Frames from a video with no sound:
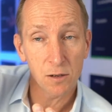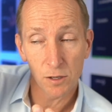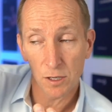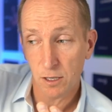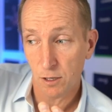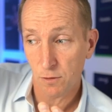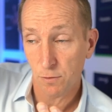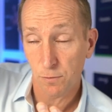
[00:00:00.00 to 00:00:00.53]

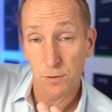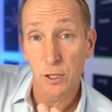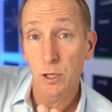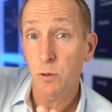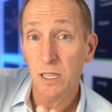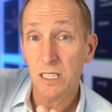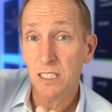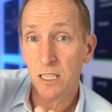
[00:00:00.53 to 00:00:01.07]
or the
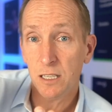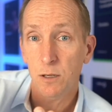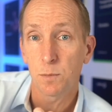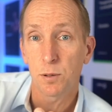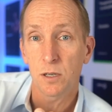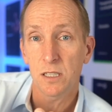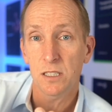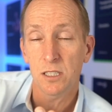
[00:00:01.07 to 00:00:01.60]
fluids that you
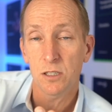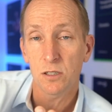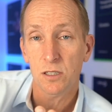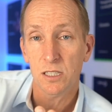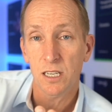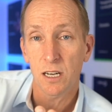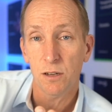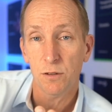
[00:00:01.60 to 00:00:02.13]
put into
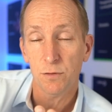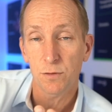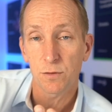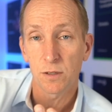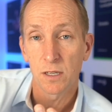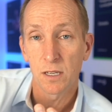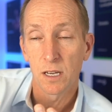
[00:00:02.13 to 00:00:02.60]
yourself,